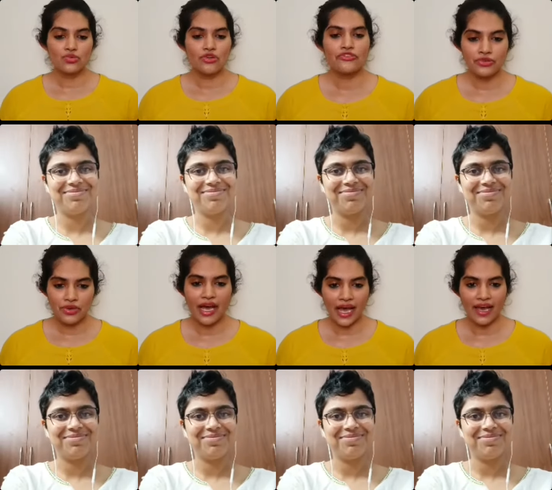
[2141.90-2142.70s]
Speaker 1: two of
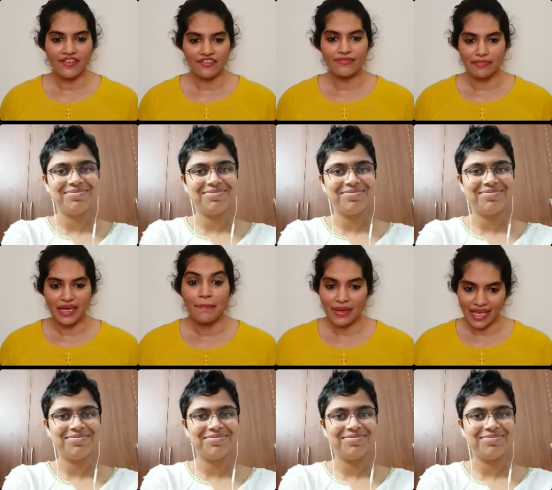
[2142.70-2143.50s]
you have
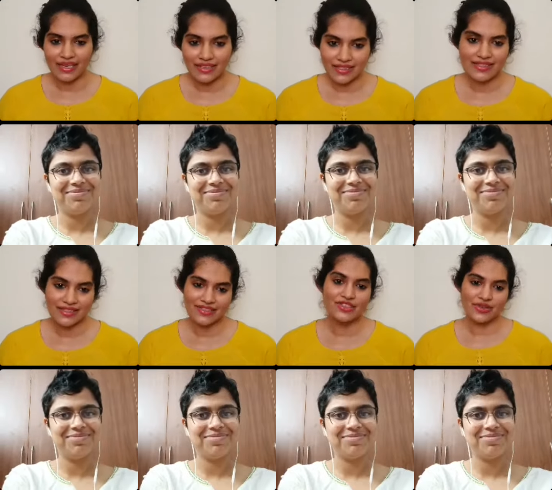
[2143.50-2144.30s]
been
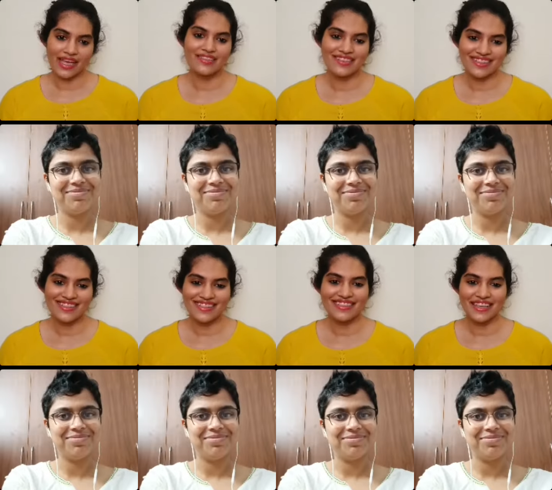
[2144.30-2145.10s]
parents together
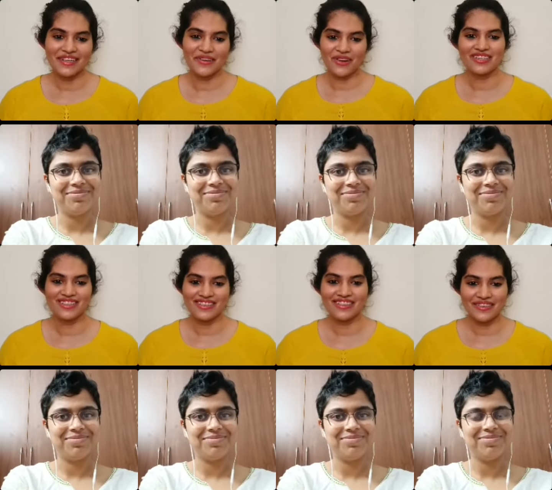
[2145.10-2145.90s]
in this and
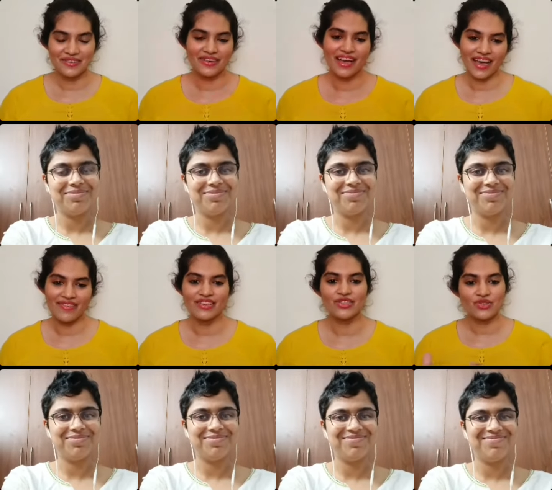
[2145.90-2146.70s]
not you know
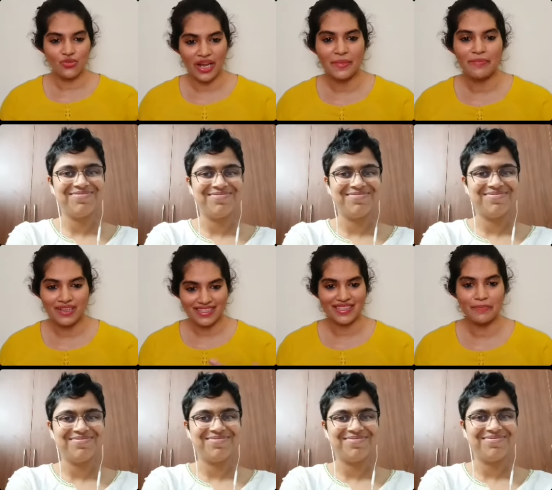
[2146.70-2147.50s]
having just one
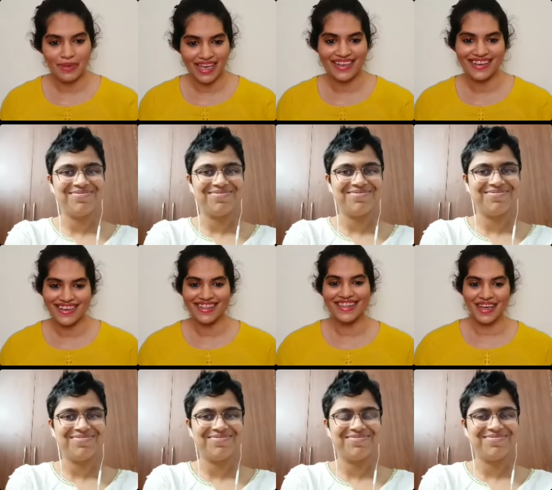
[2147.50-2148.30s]
person
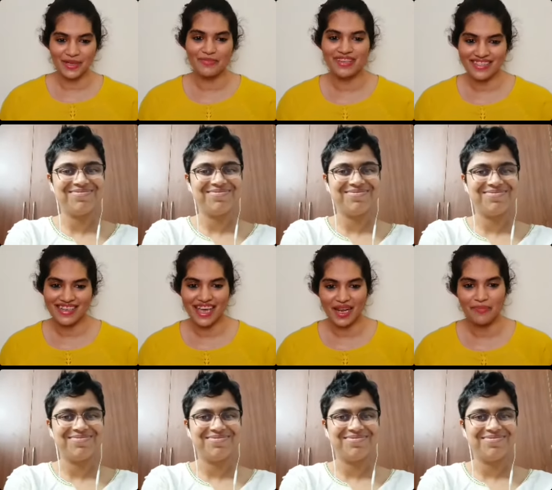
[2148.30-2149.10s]
parent and the other
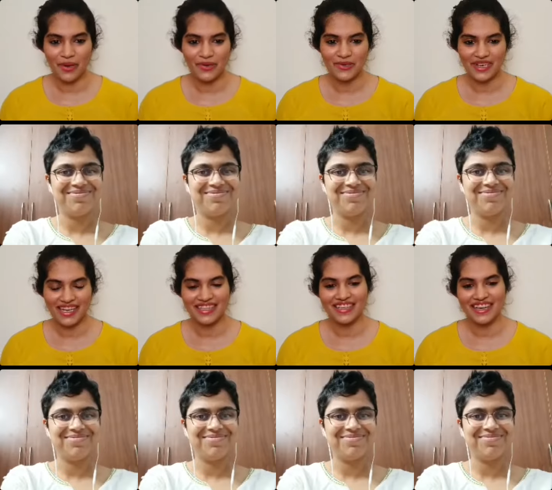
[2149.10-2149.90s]
person help out or
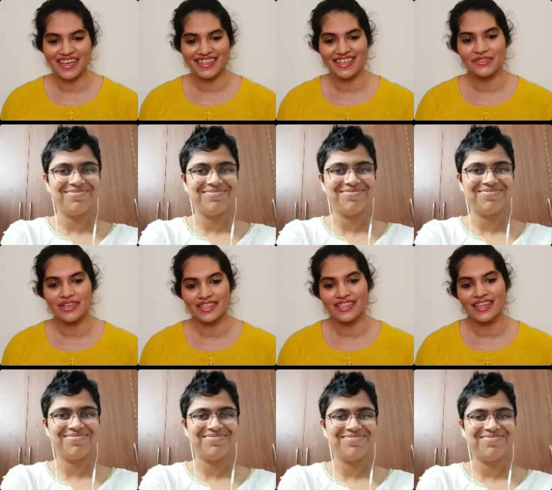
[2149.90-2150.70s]
anything like that. So
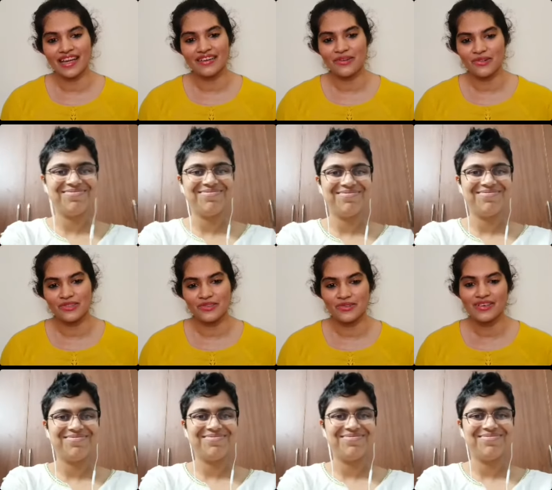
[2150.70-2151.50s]
I think that
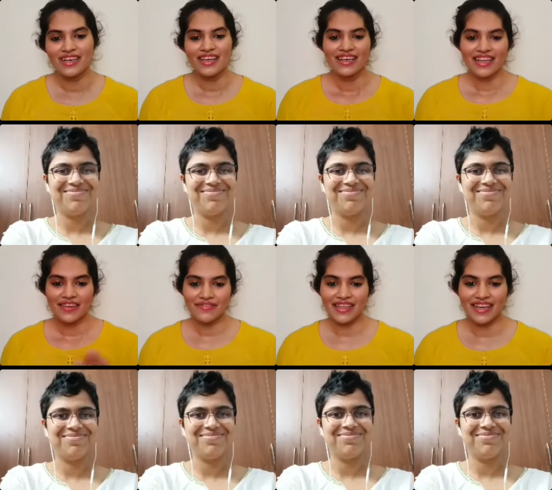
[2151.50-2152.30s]
also
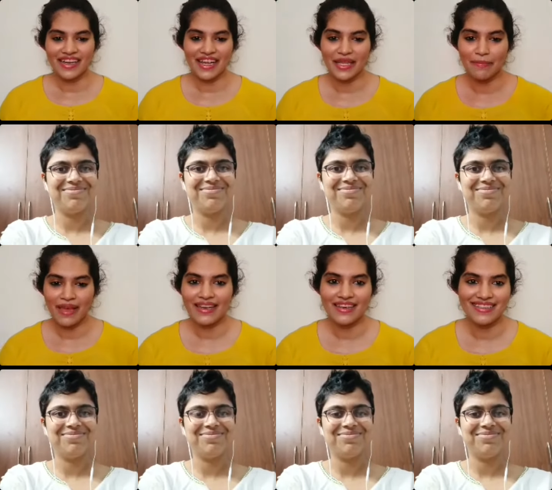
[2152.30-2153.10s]
if there are any
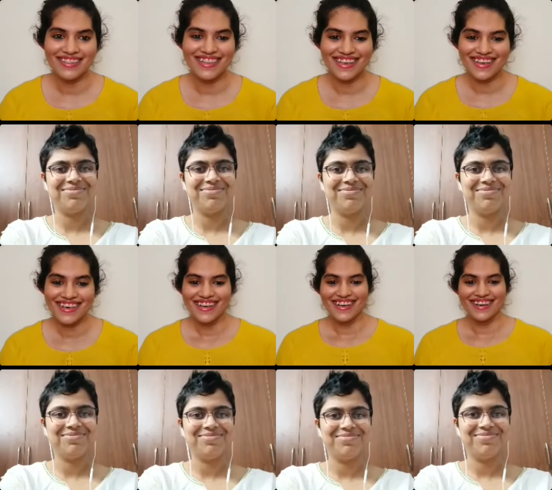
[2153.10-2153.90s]
men listening,
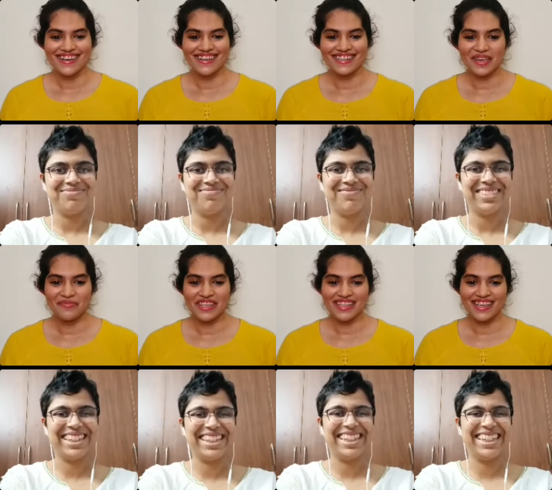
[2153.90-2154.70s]
uh, it's
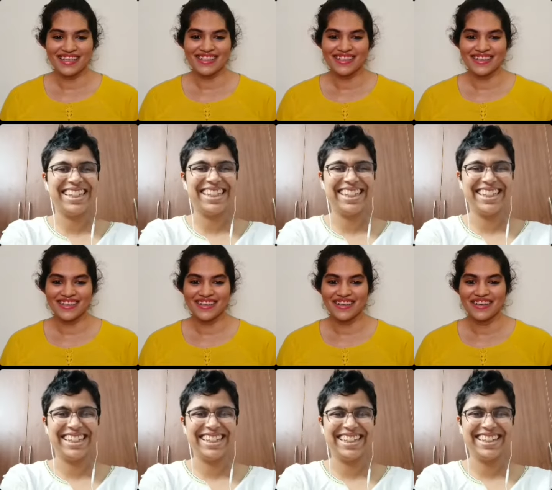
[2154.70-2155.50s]
something that
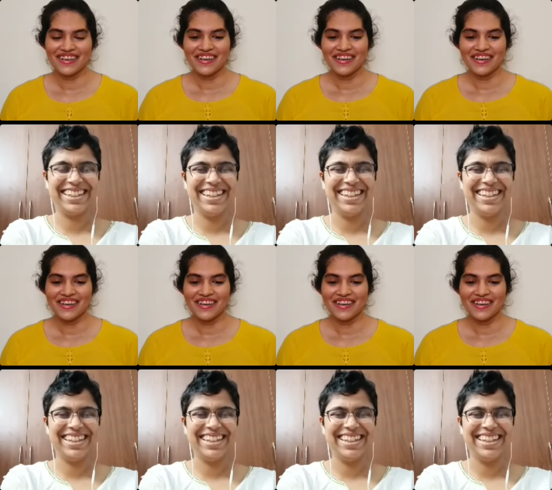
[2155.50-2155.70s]
uh,